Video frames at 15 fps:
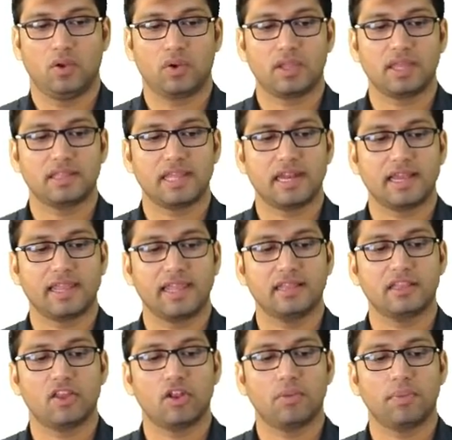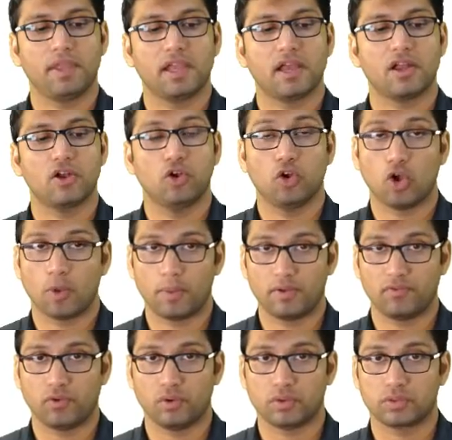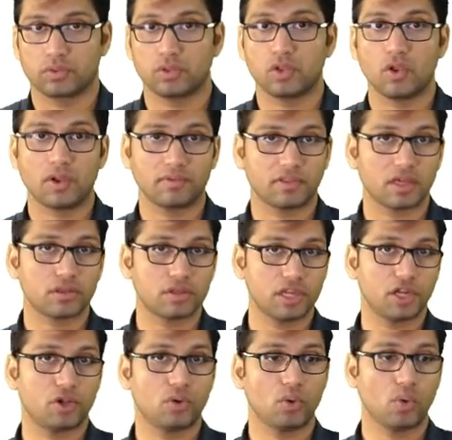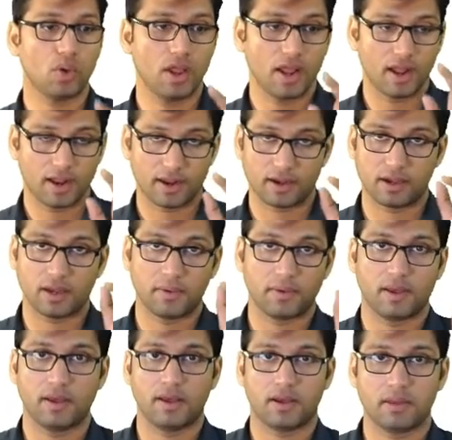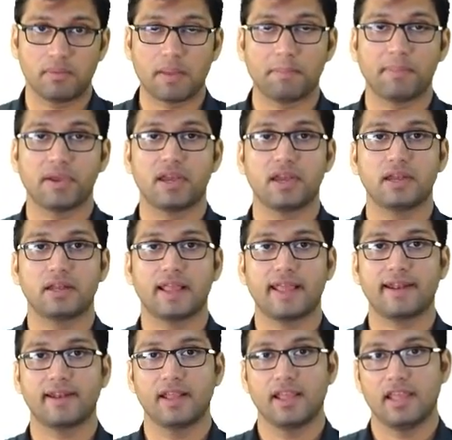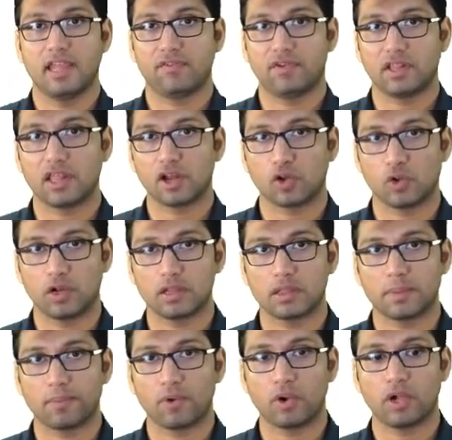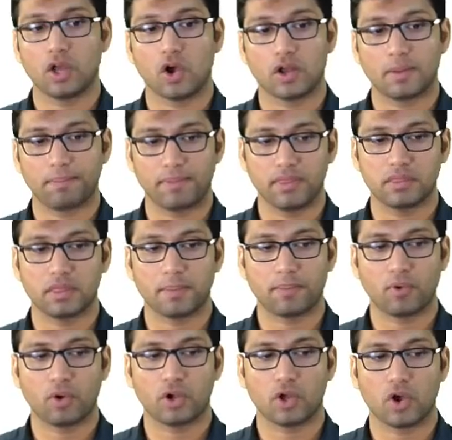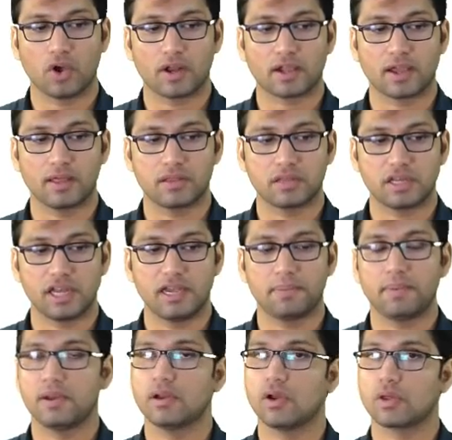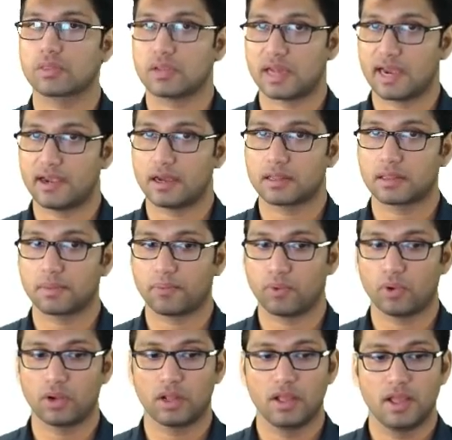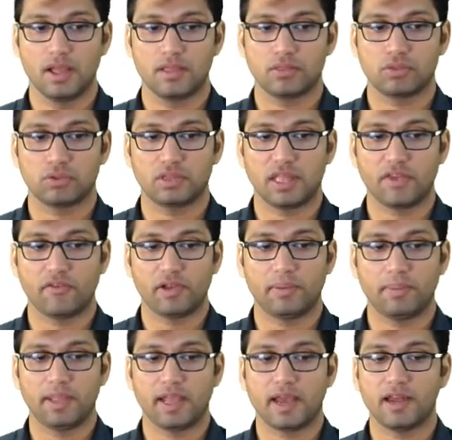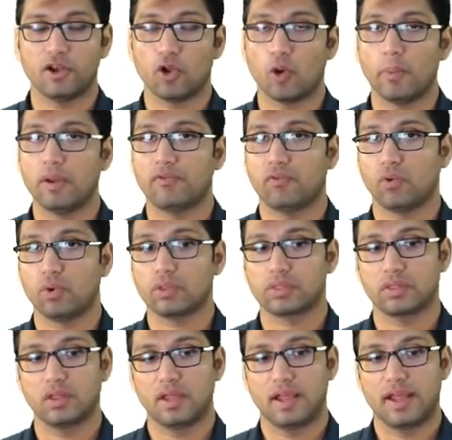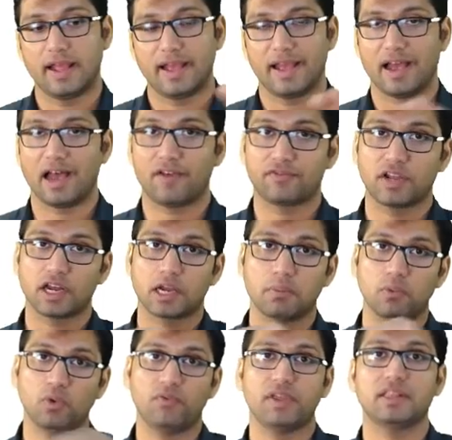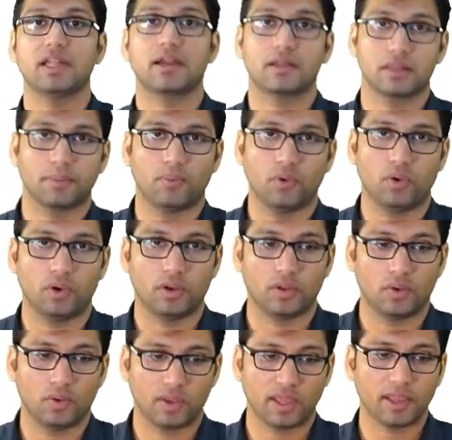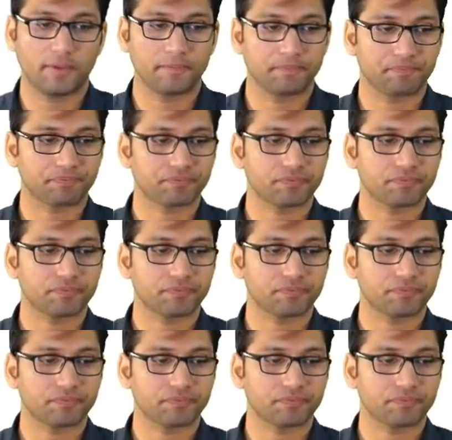okay, then again there will be a normal force. So you just need to remember it. Then if it is a roller support or a pin support or a constrained pin or slider support, so there will be a normal force after removing that support. Okay.